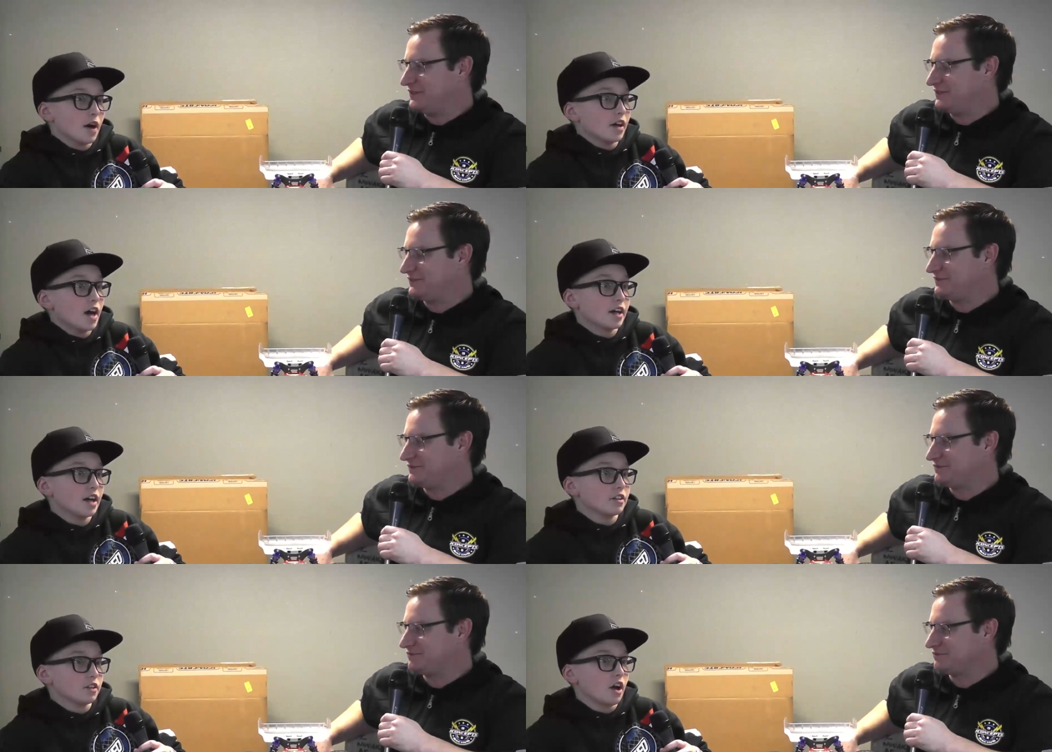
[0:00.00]
Speaker 1: but I
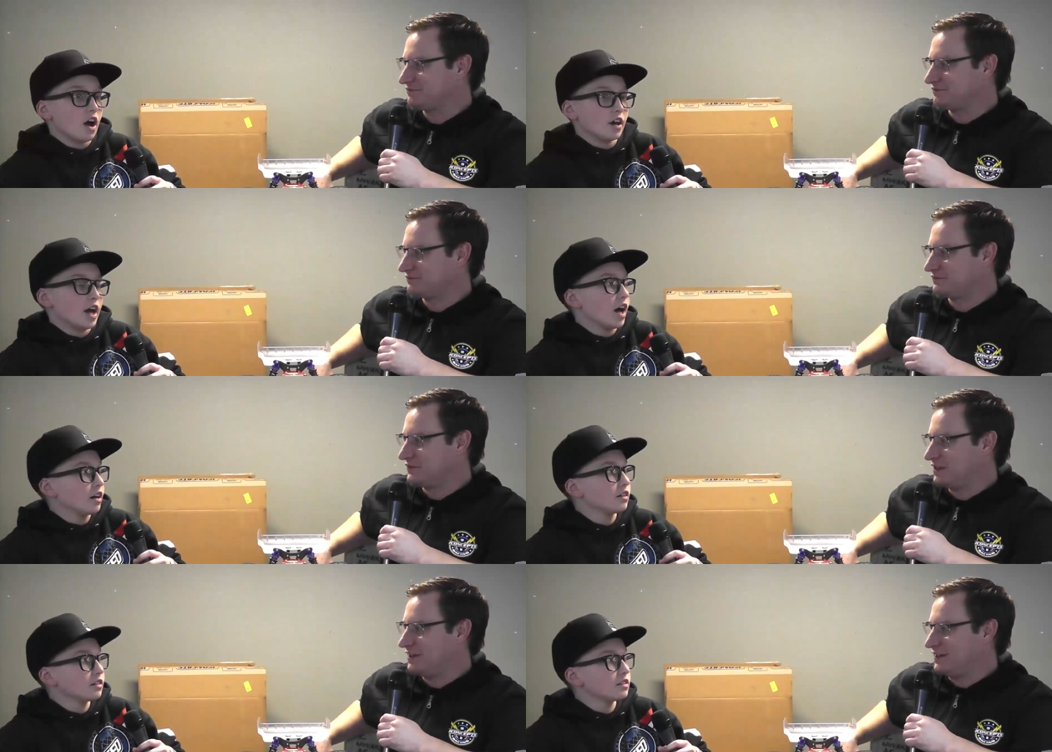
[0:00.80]
get yeah yeah.
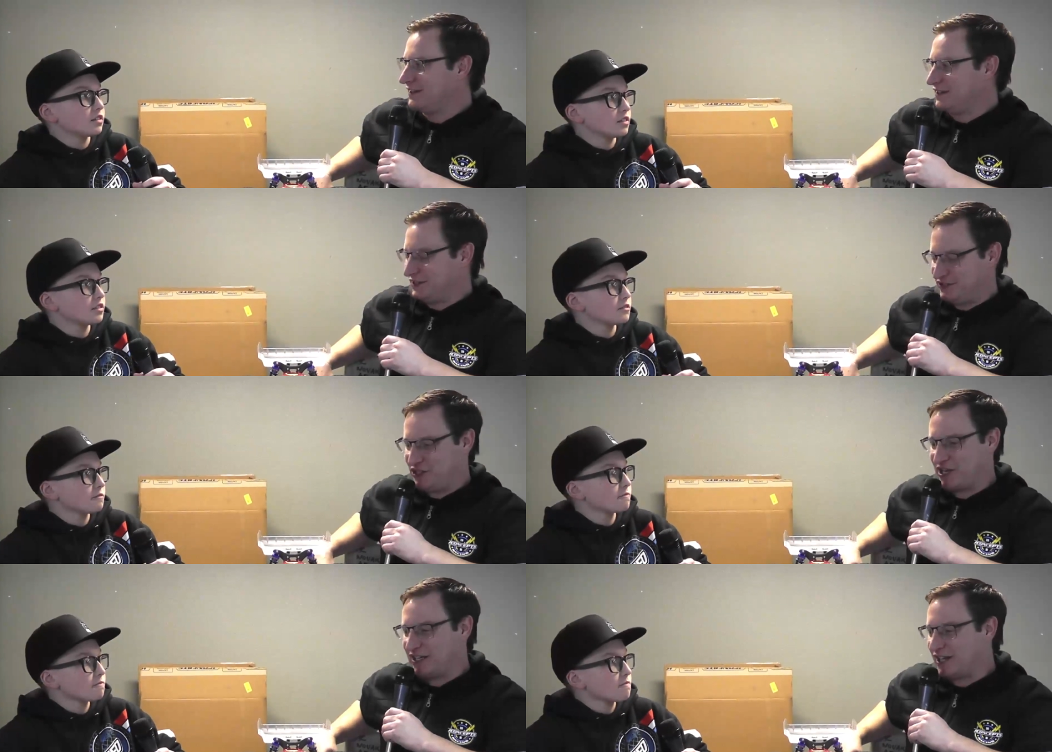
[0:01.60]

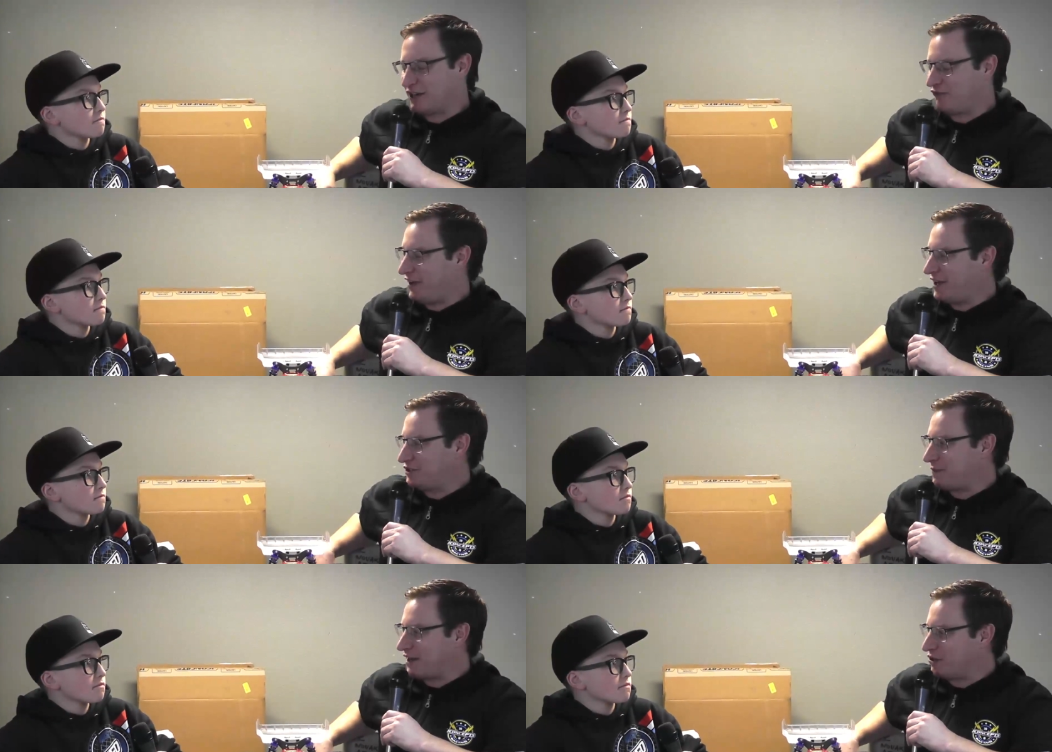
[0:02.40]
Speaker 2: So you got a lot of
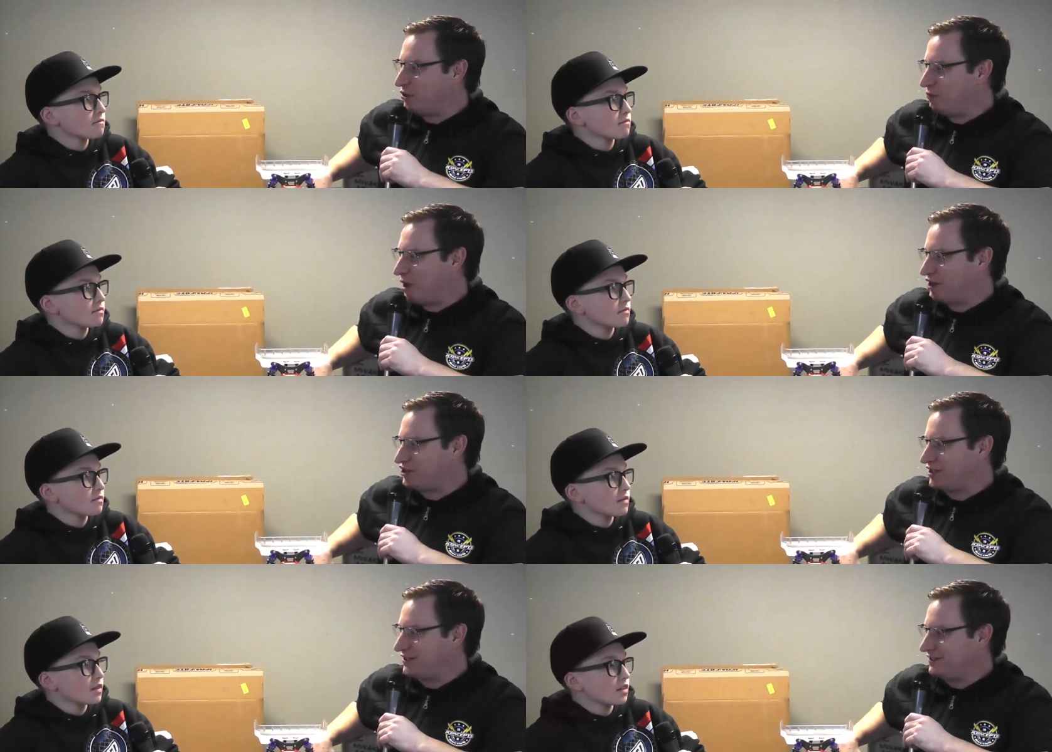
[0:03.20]
fans back home
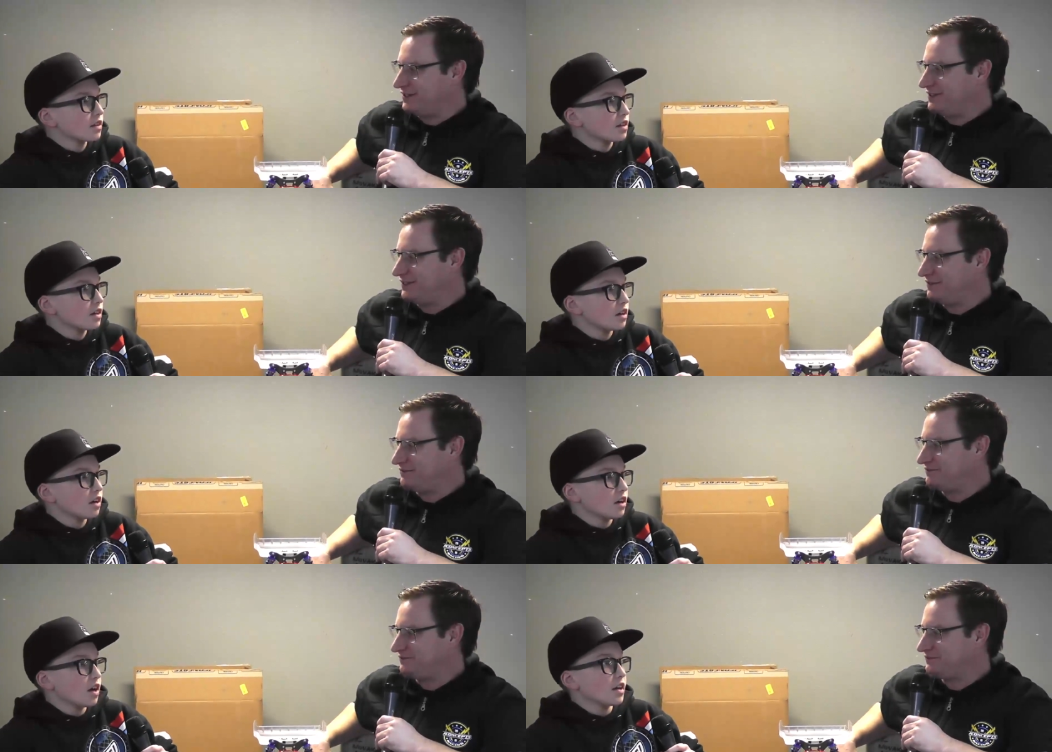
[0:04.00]
watching.
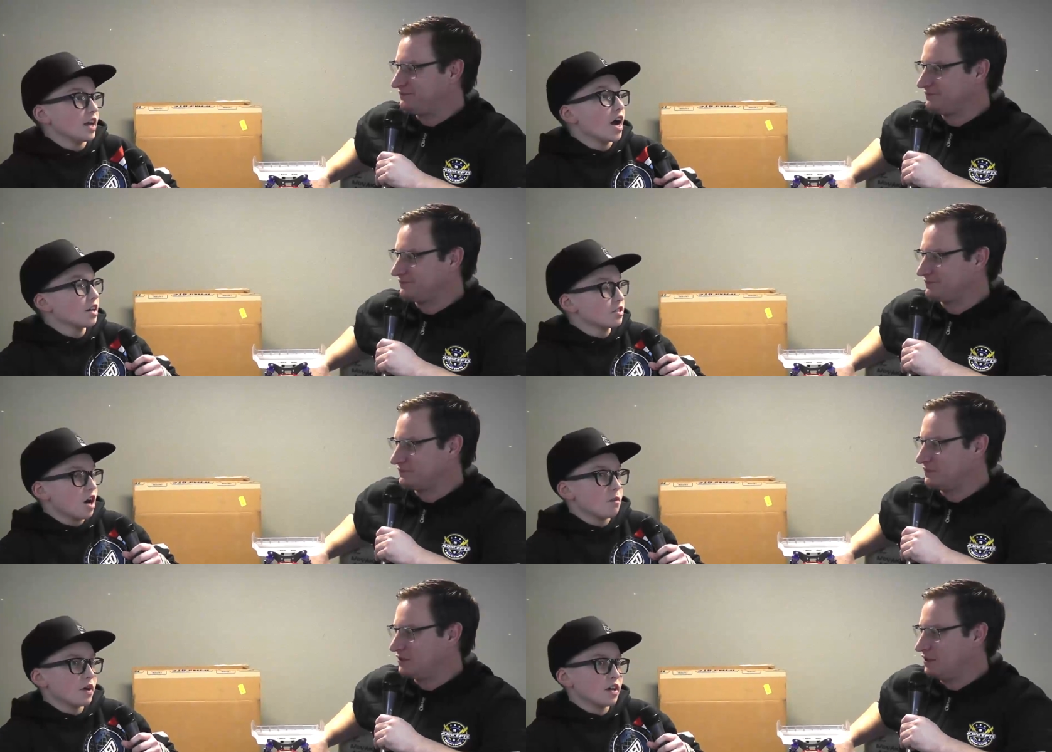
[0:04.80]
Speaker 1: Yeah,
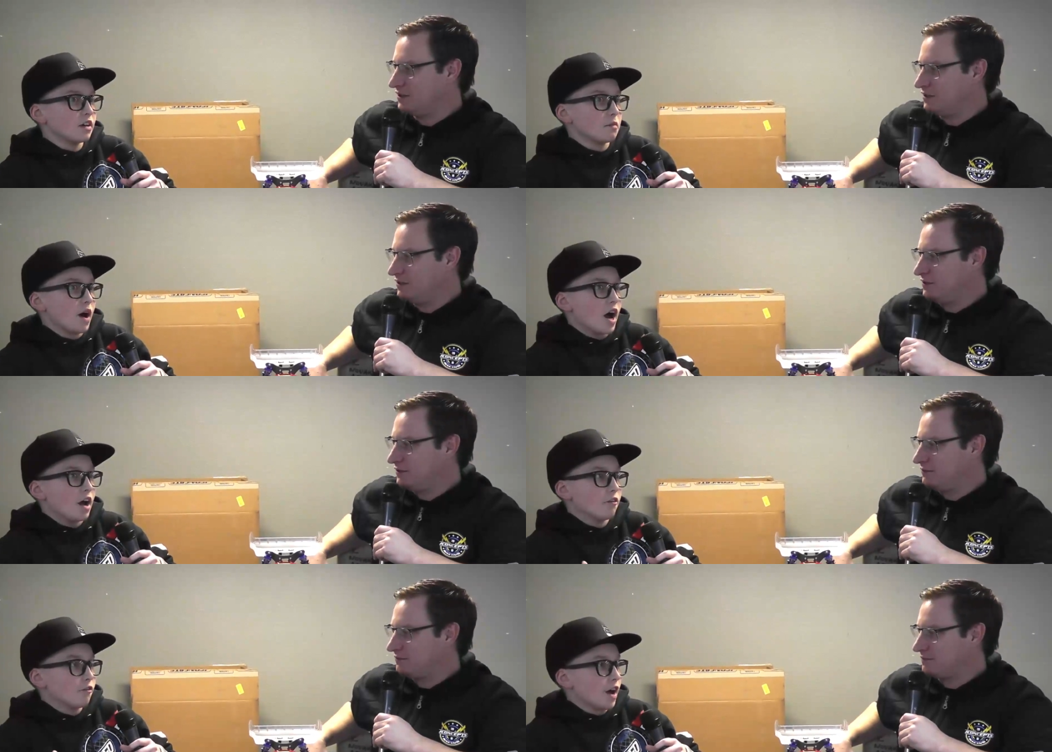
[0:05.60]
somebody,
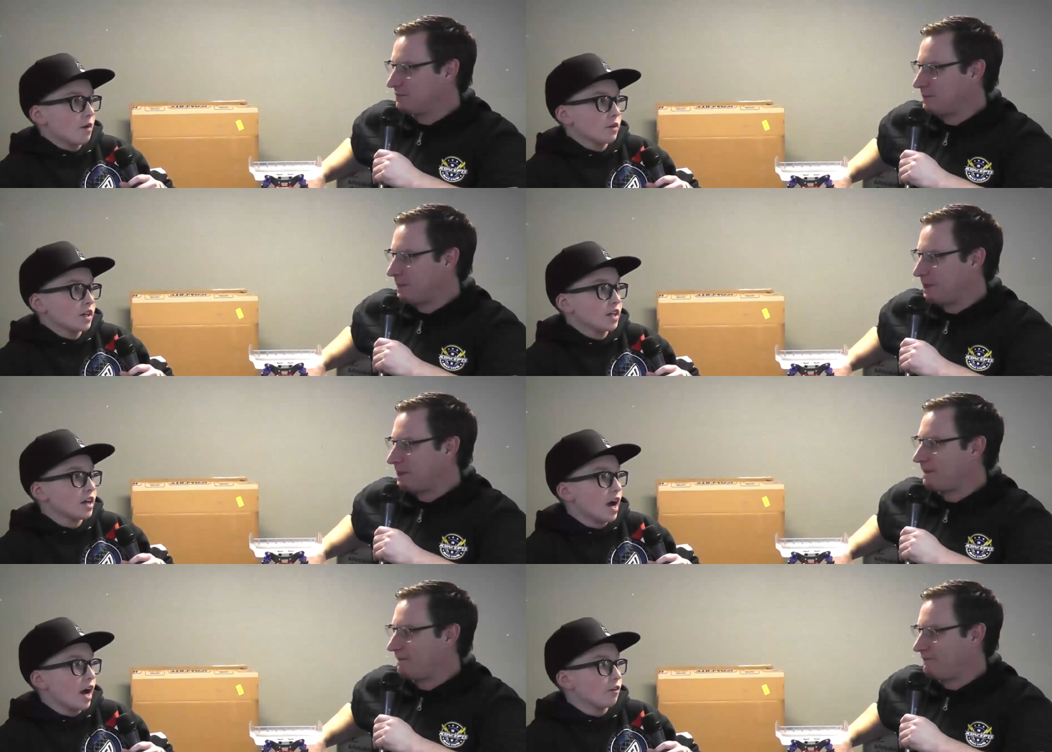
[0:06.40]
my
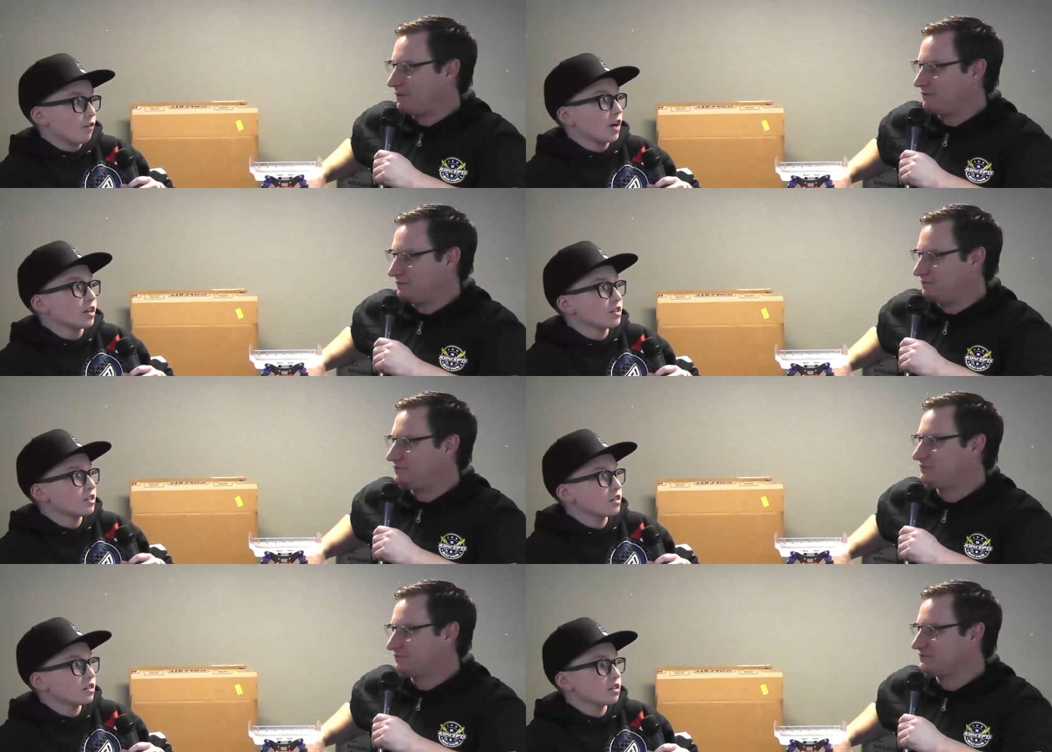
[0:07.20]
family and friends.